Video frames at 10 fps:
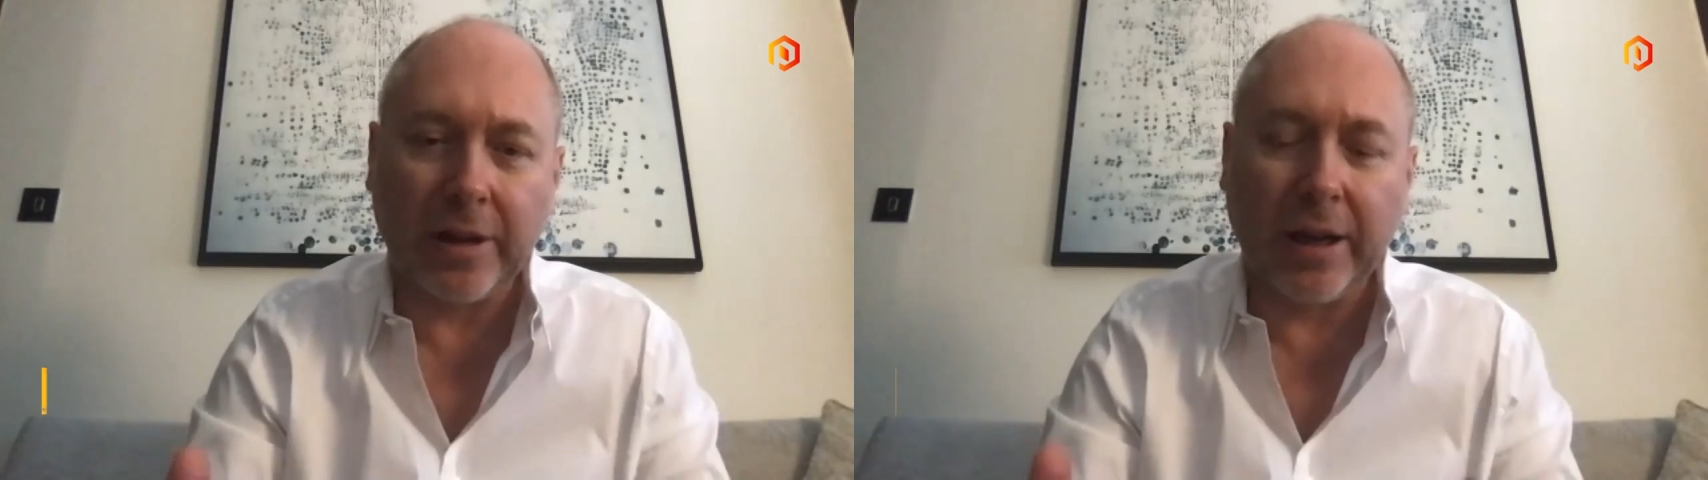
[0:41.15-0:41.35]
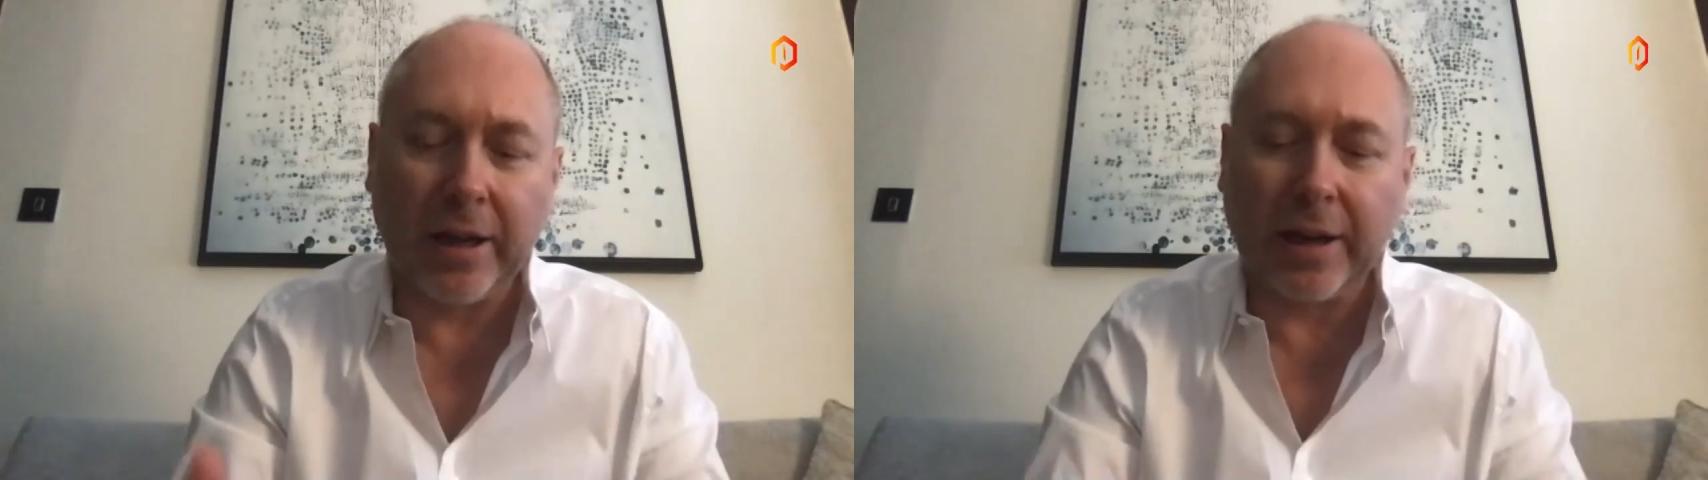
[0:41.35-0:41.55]

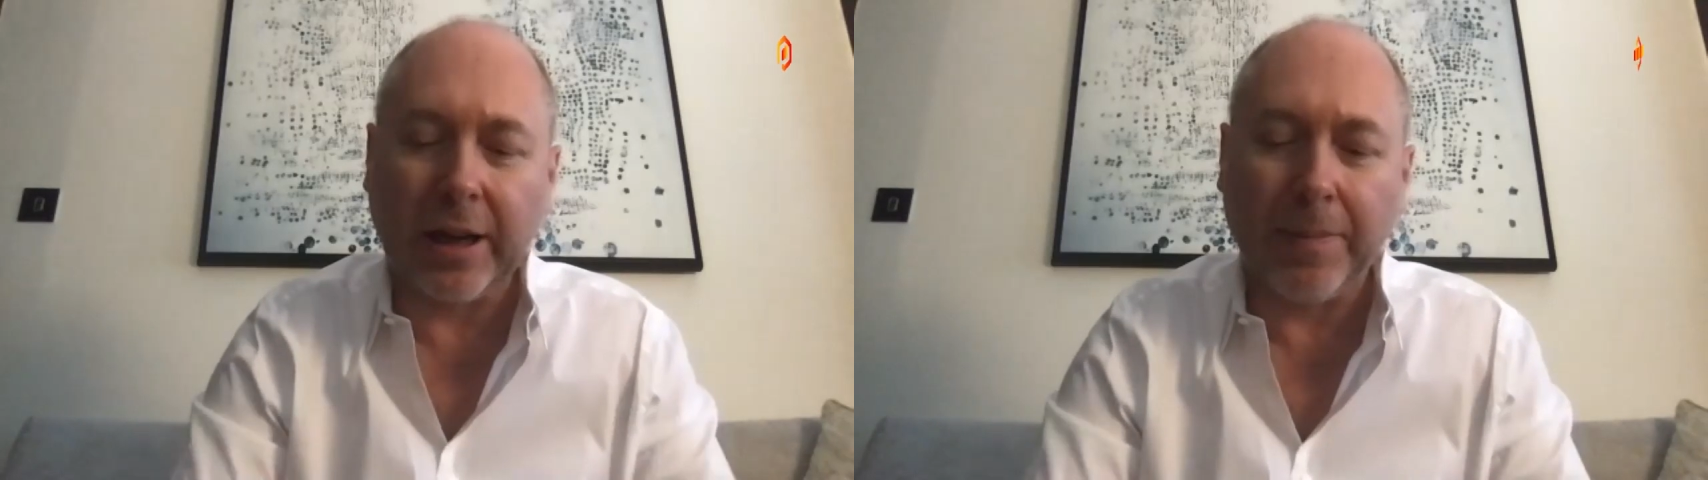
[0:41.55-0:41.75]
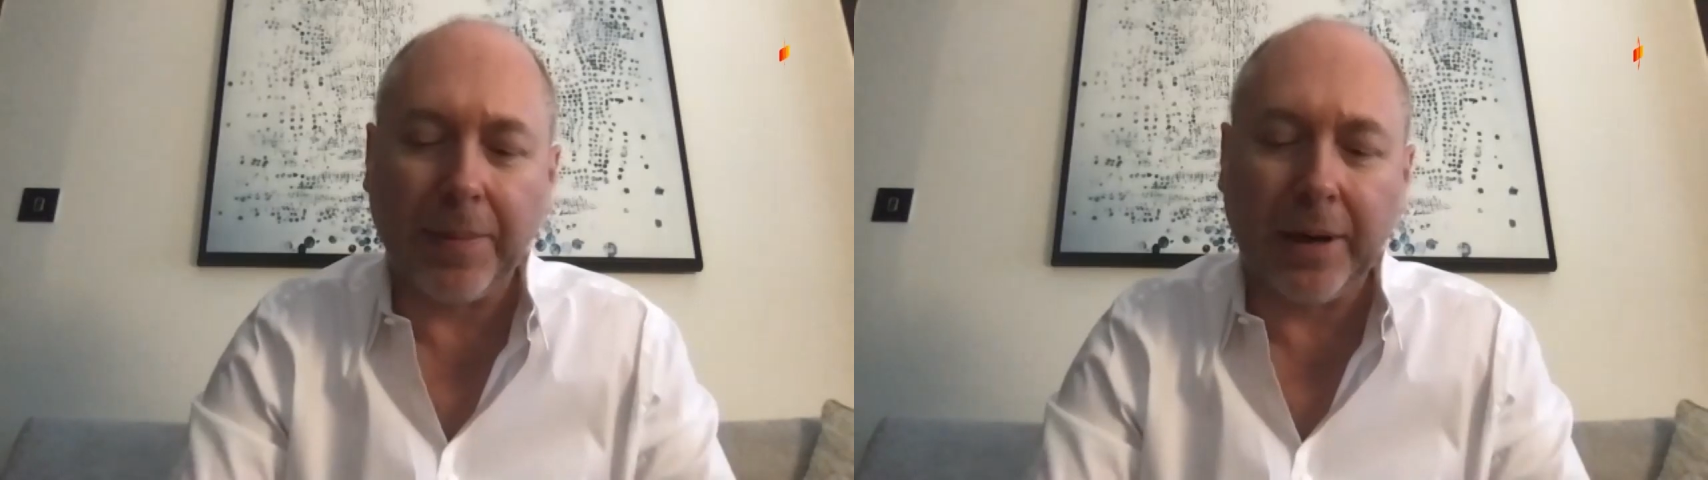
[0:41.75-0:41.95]
uh,
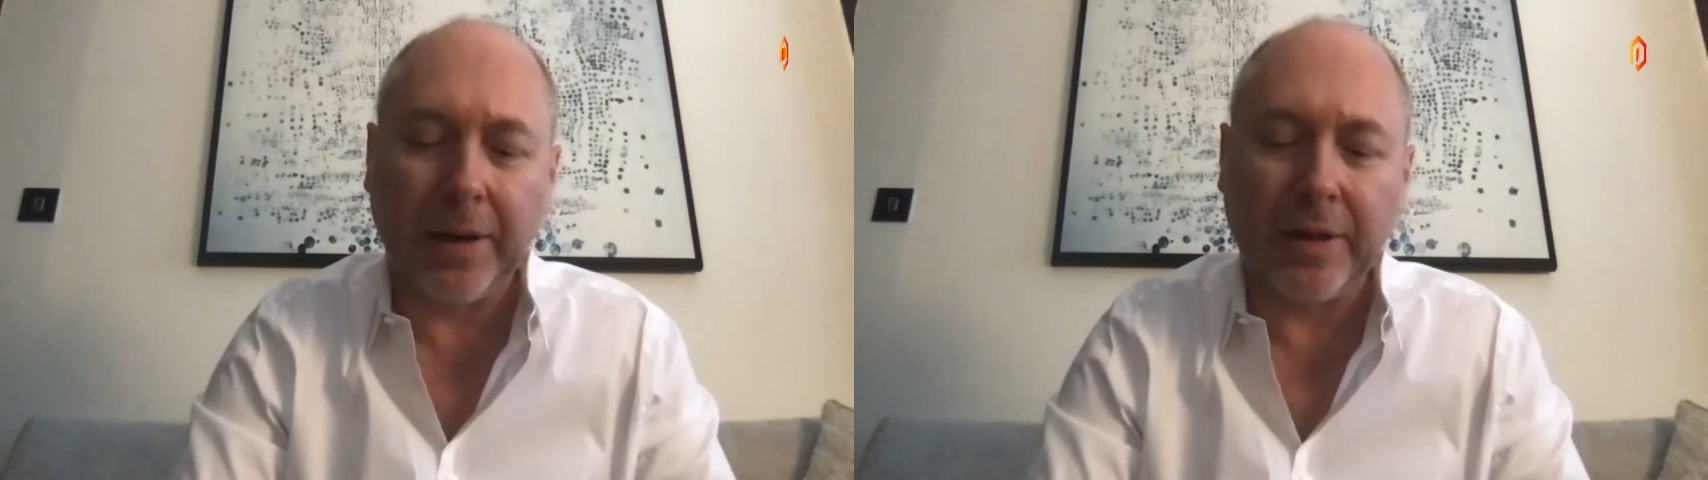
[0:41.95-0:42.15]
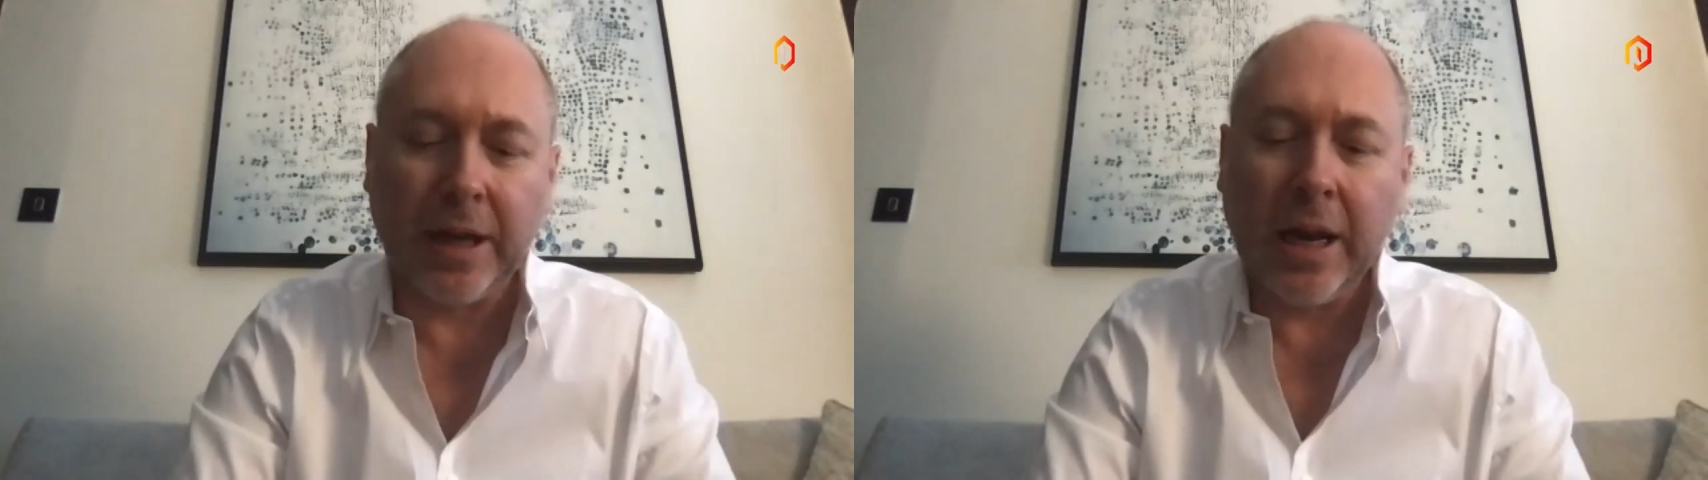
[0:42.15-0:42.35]

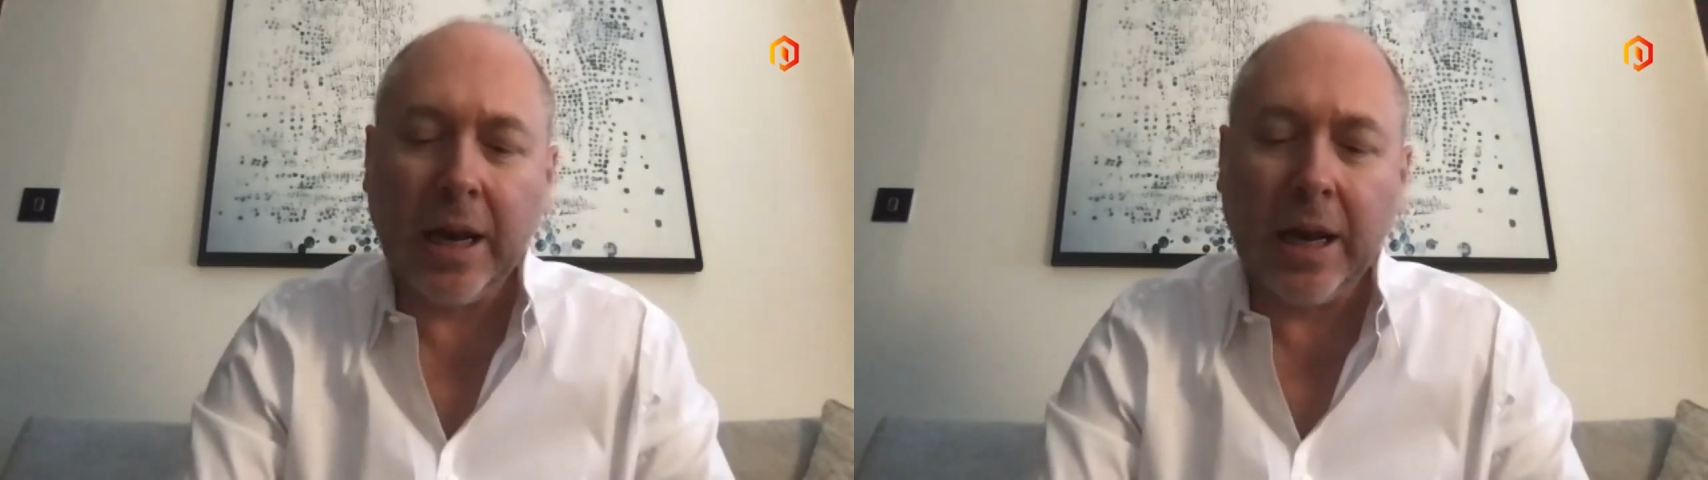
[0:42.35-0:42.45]
companies,